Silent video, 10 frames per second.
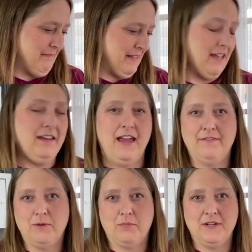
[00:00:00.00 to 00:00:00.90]
and
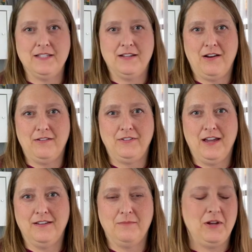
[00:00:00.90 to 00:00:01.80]
haven't printed off
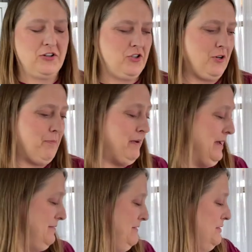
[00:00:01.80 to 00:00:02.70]
yet. I'm not sure,
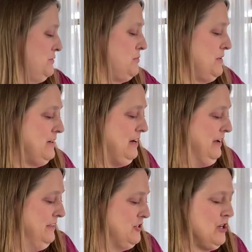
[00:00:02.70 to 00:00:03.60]
but those were
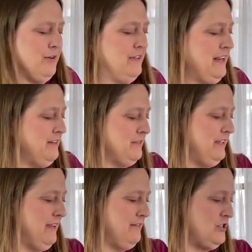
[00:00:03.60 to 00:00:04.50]
on the shelf, and I don't
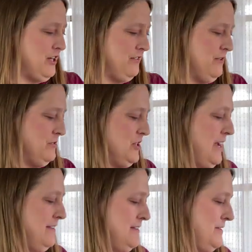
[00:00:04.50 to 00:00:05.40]
think I've shared those
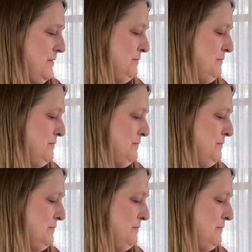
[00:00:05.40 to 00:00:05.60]
yet. So